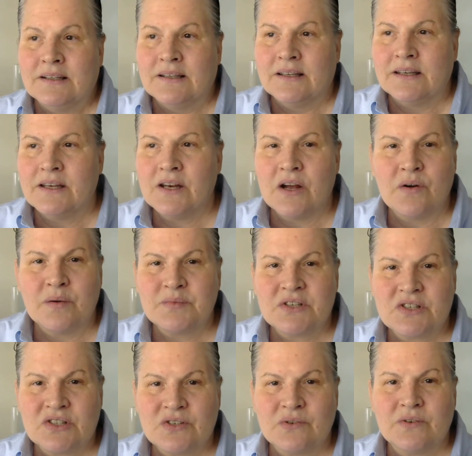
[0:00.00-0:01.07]

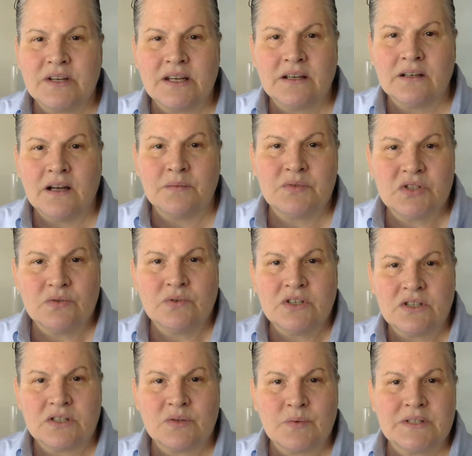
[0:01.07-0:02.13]
I'm doing
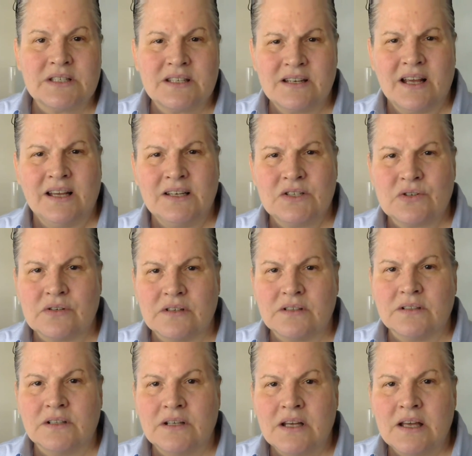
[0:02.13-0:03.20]
just what's natural.
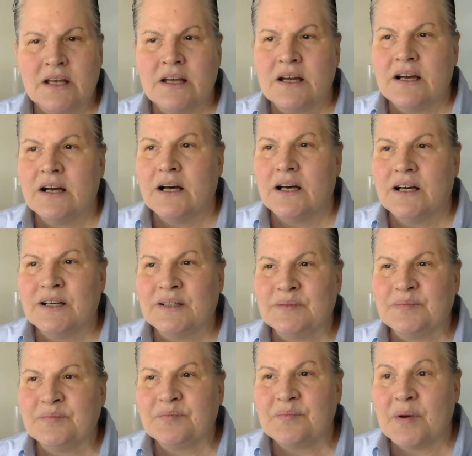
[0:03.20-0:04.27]

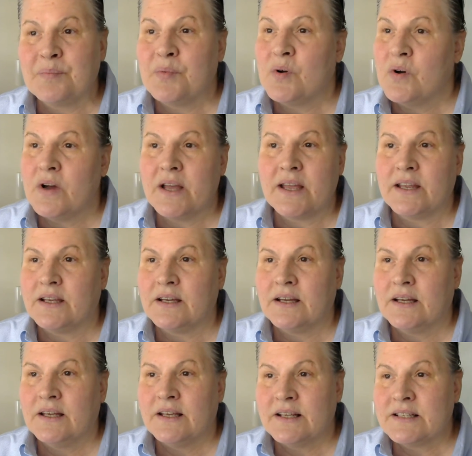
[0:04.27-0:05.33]
But boy,
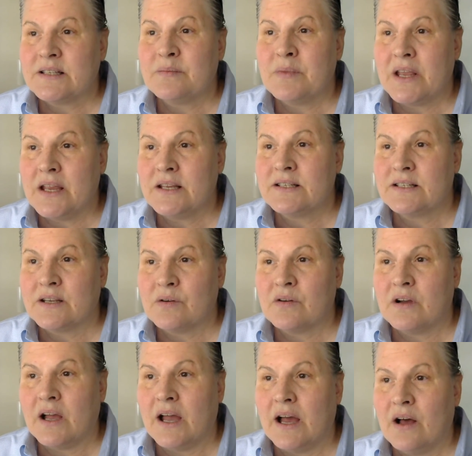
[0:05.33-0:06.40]
it's amazing
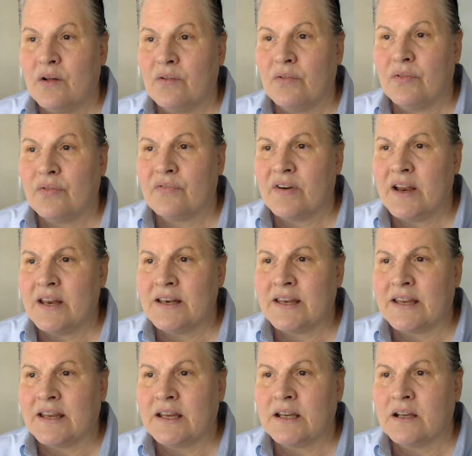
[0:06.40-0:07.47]
how
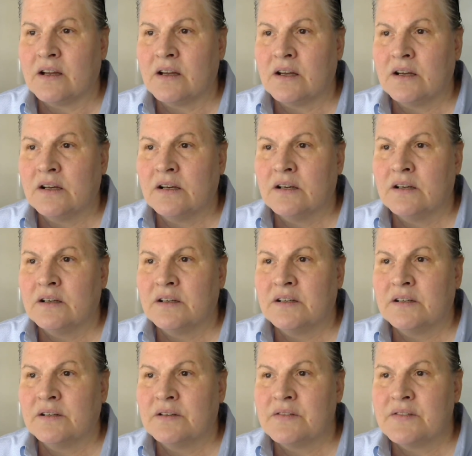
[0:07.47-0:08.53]
threatening
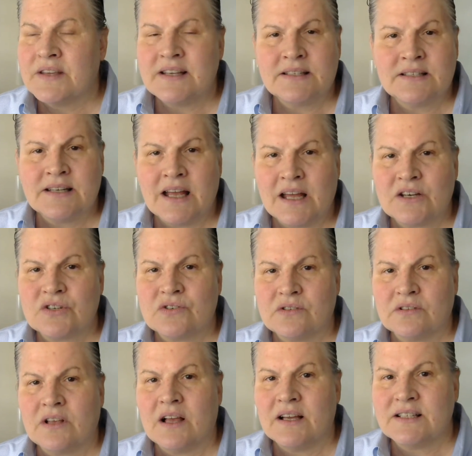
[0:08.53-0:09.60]
these natural
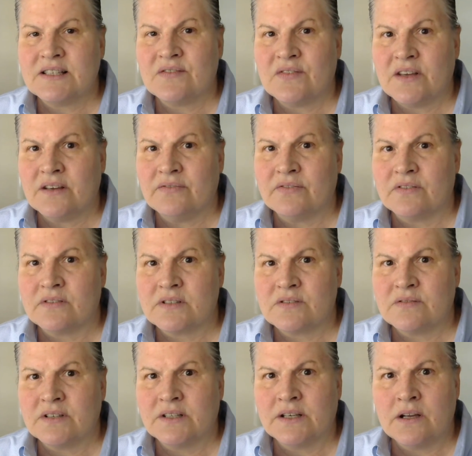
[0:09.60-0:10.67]
kinds of efforts
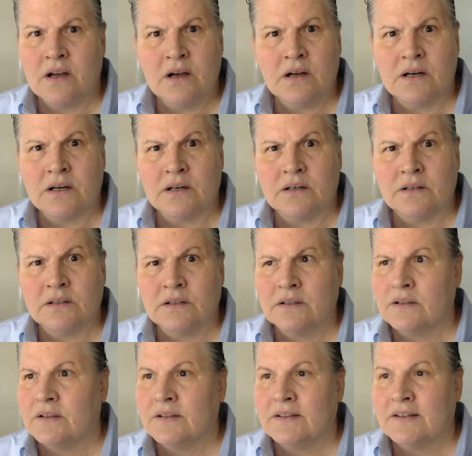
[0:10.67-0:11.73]
really are.
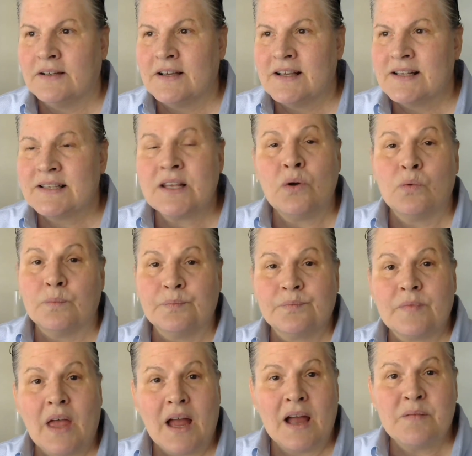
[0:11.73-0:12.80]
So
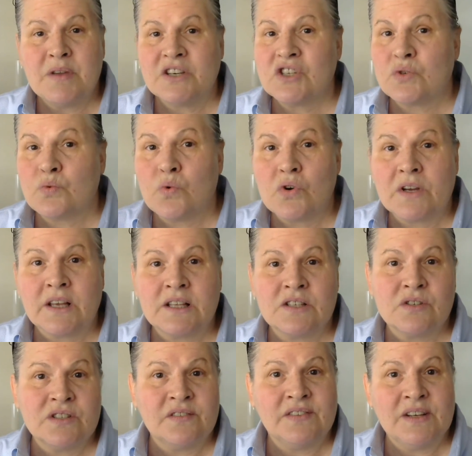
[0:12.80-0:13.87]
I may just work
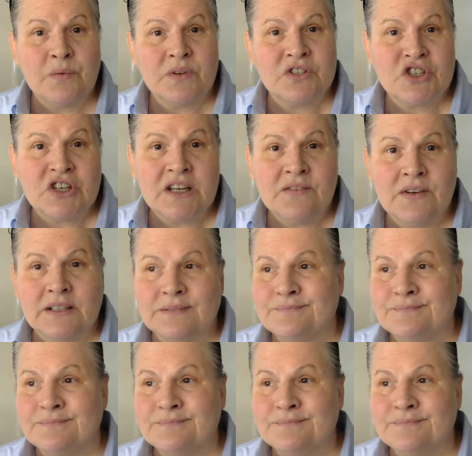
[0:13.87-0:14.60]
exclusively with Geneva,